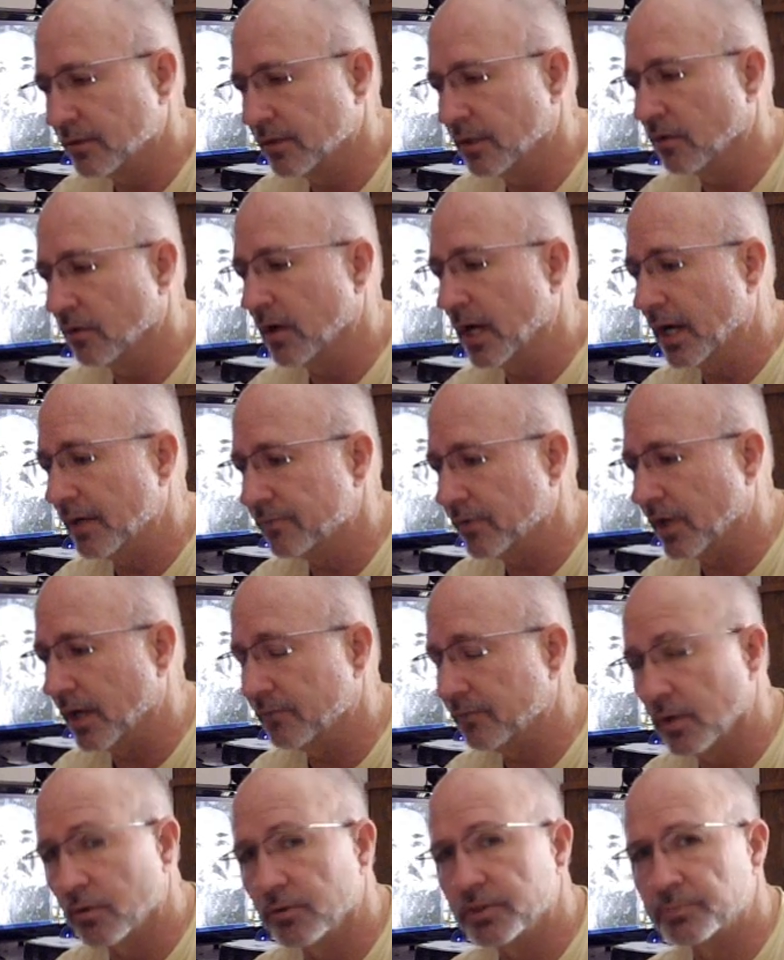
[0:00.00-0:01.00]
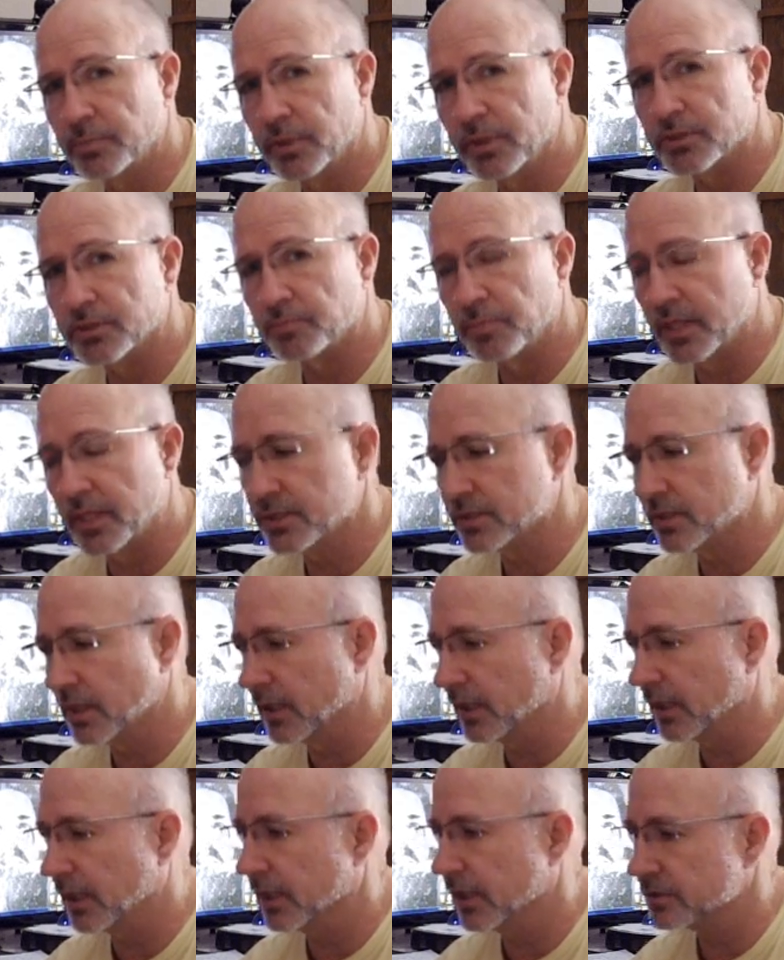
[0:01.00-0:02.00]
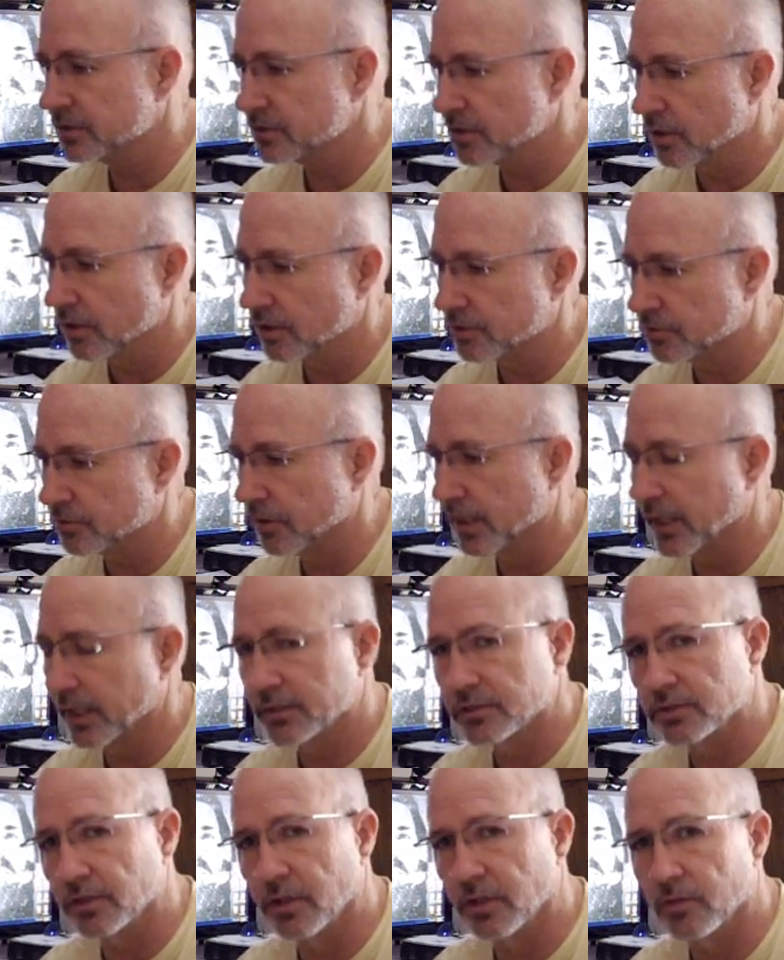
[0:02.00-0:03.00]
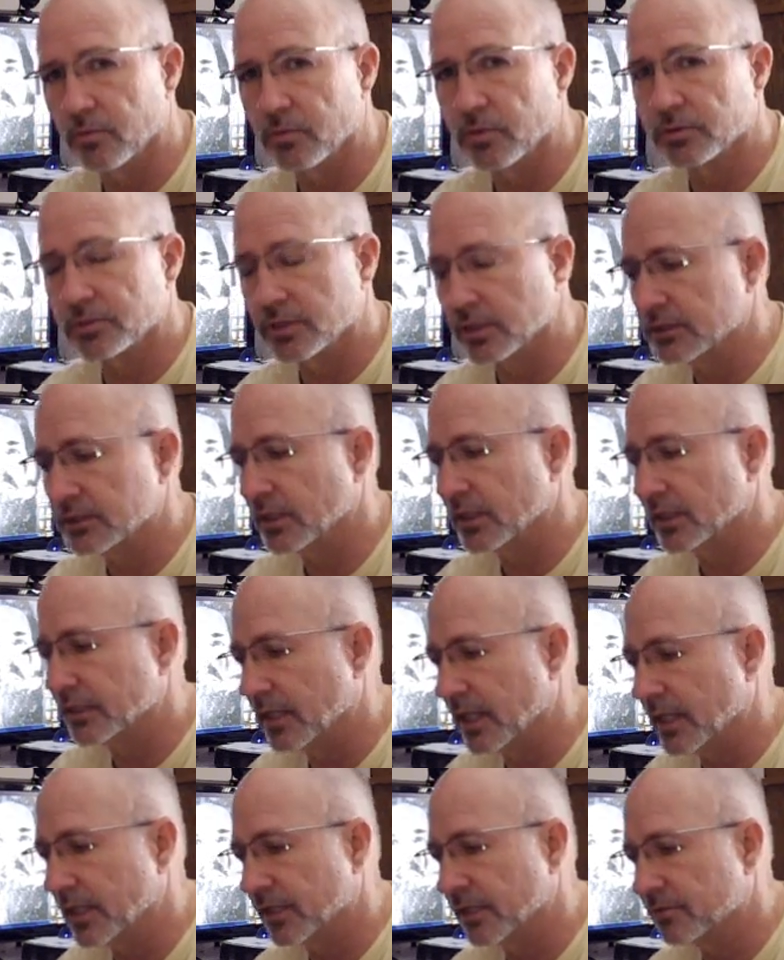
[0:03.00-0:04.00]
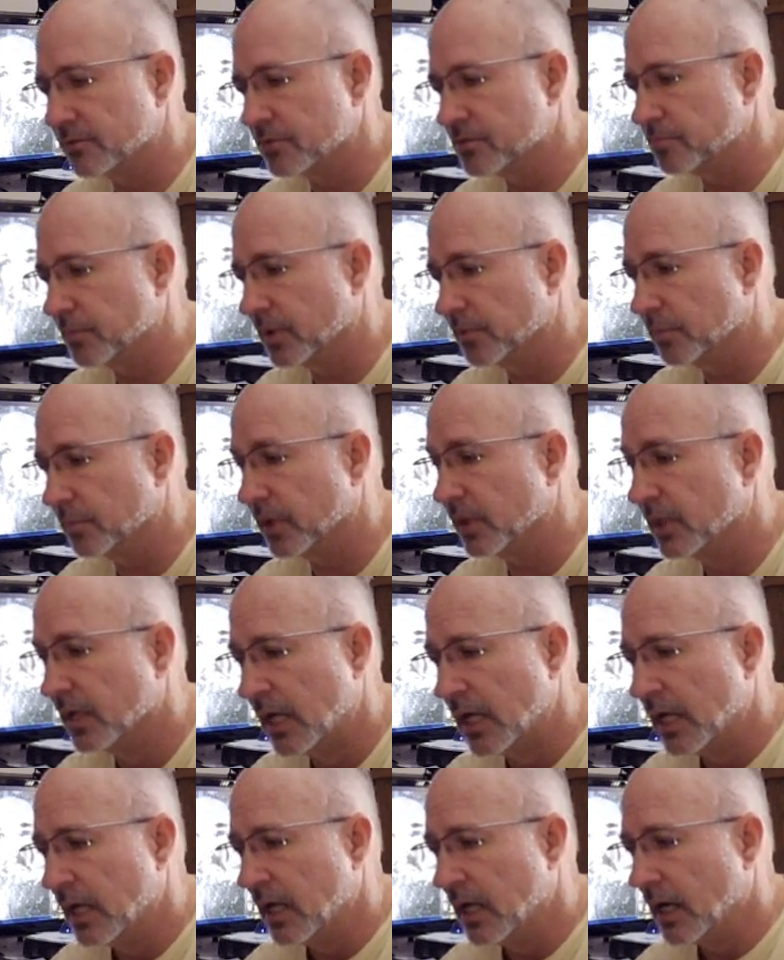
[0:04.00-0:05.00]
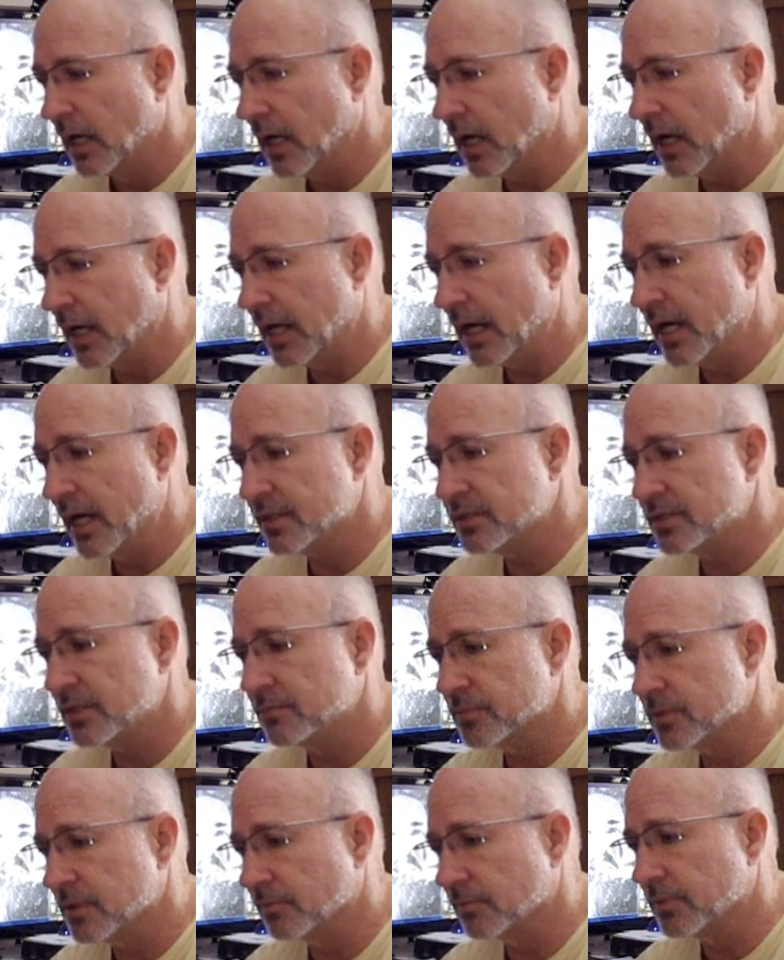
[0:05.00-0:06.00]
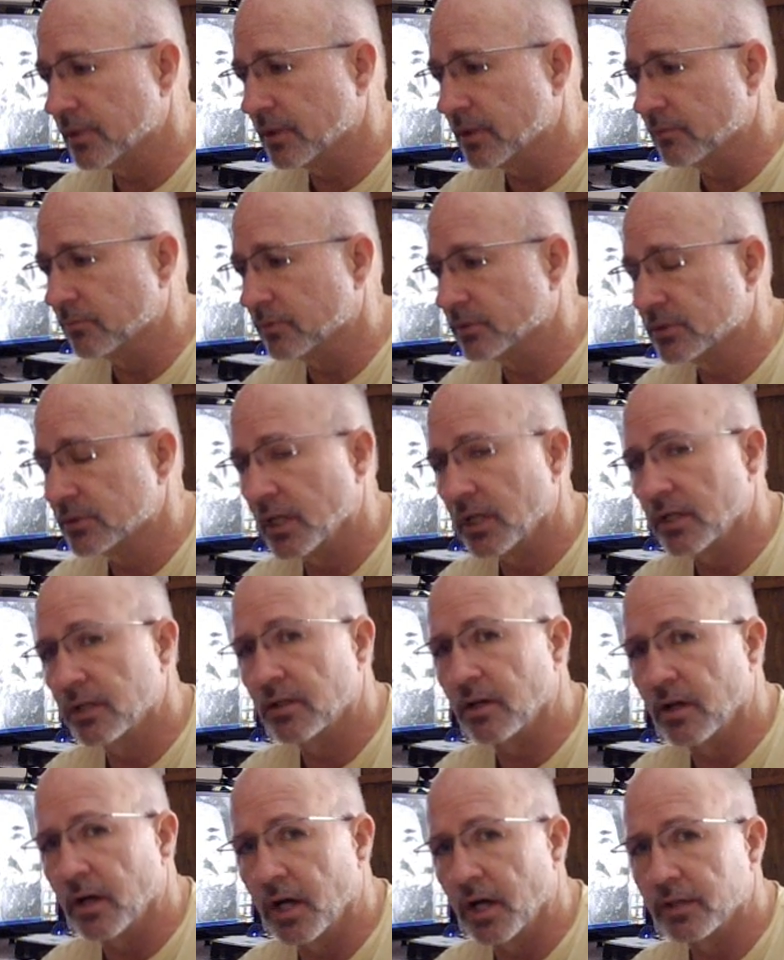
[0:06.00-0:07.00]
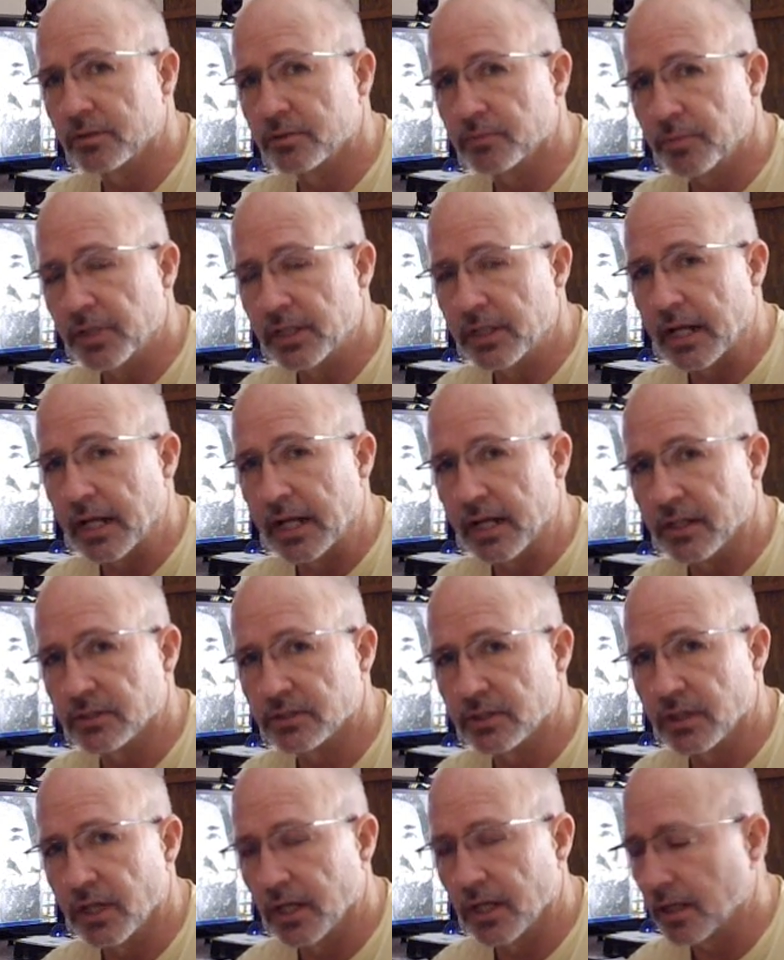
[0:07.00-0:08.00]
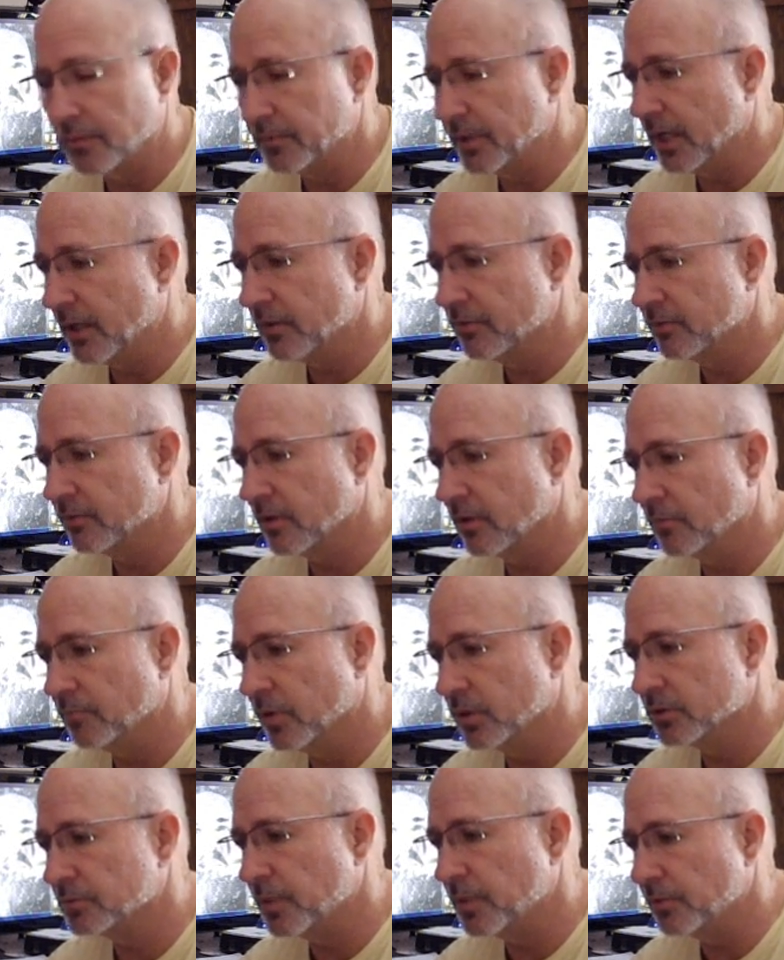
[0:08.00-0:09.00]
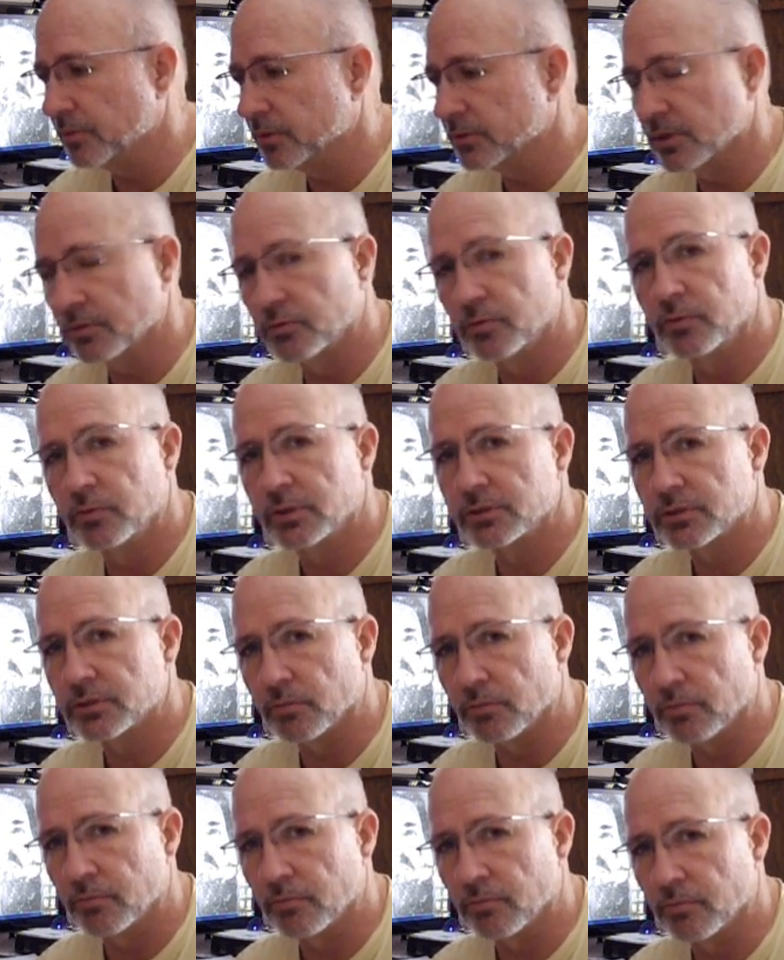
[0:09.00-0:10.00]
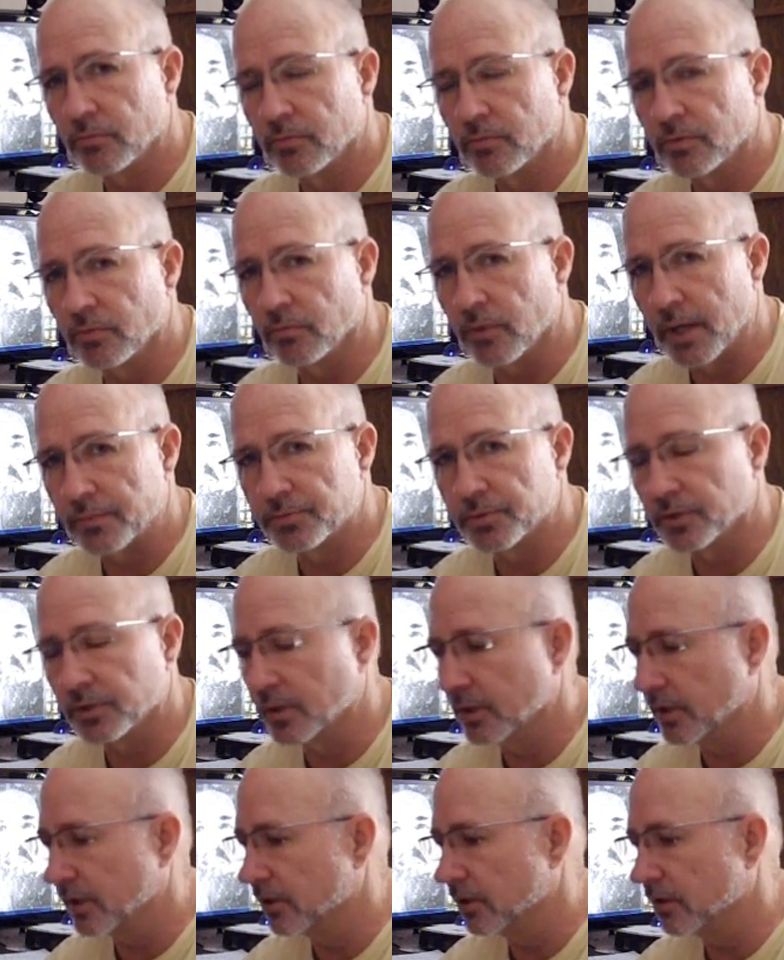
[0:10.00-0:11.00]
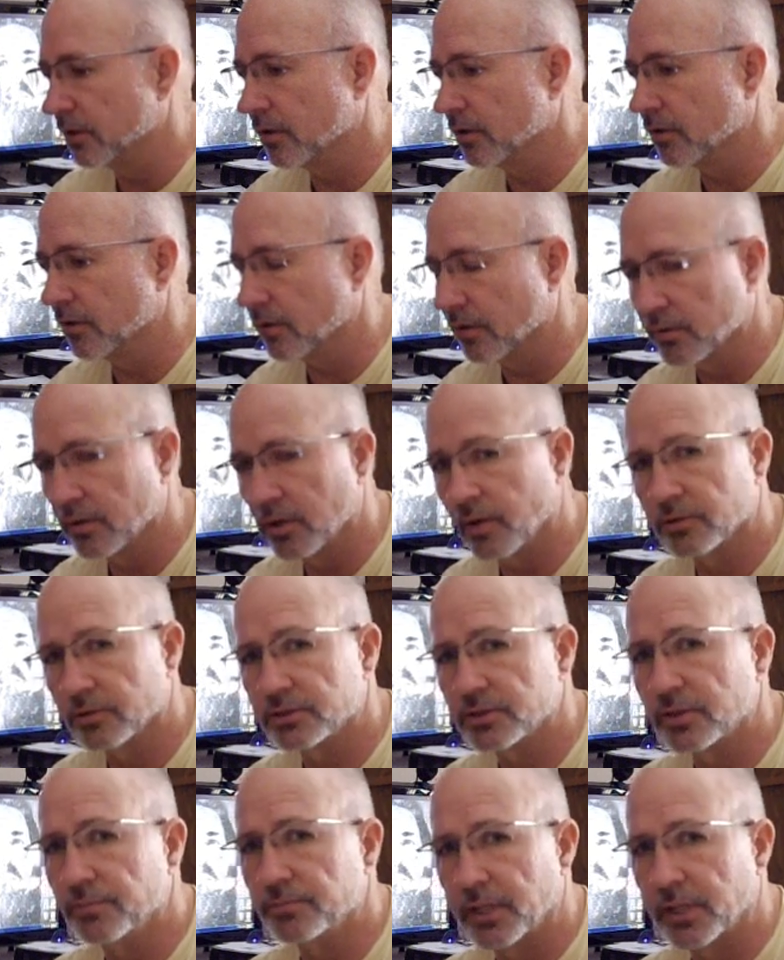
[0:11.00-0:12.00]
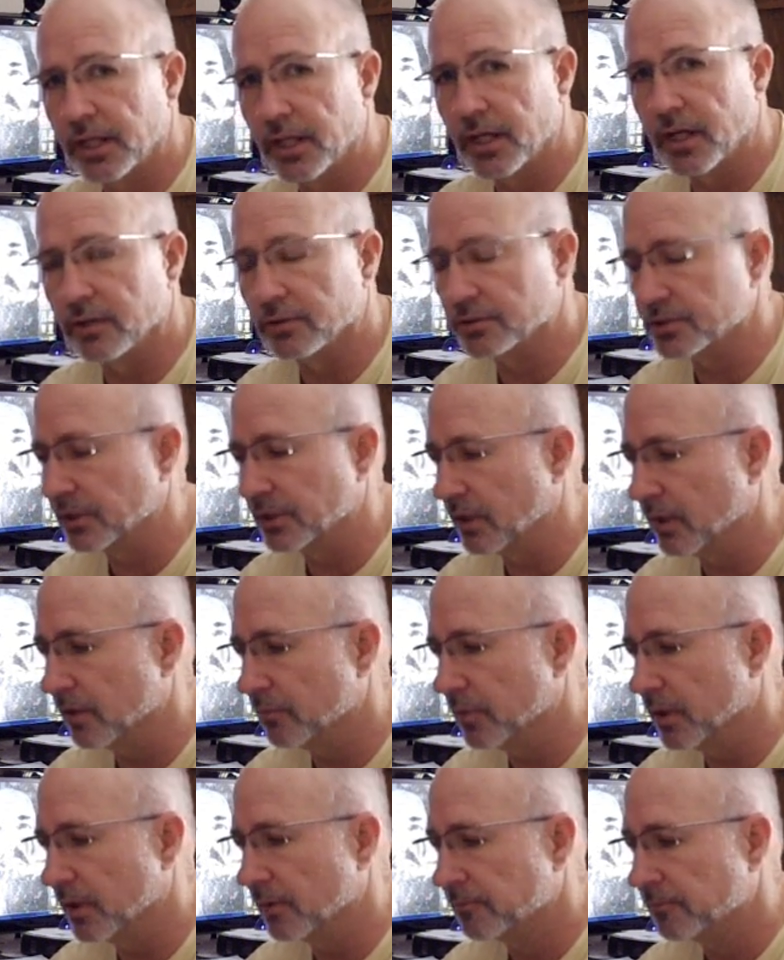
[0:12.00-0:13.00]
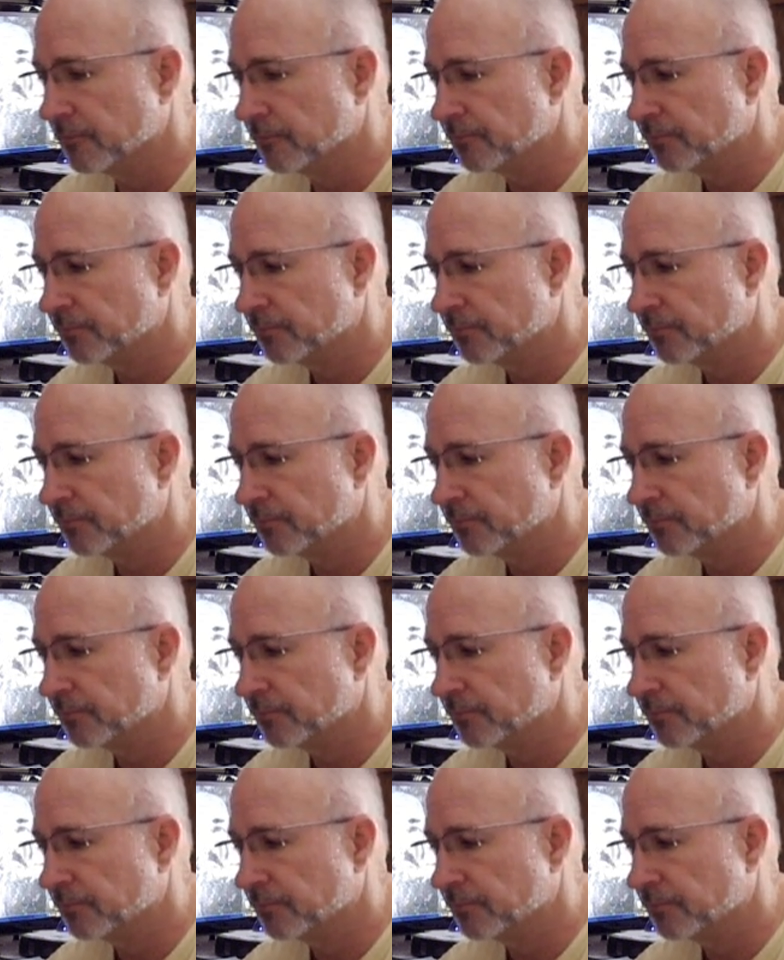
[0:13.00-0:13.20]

You know, I've, I've always been a space kind of guy. Star Trek, Star Wars, things like that interest me. But I asked him something that was kind of odd to me to ask God. I mean, I, most people say, well, when's the, the rapture going to occur or, or, something else, you know? But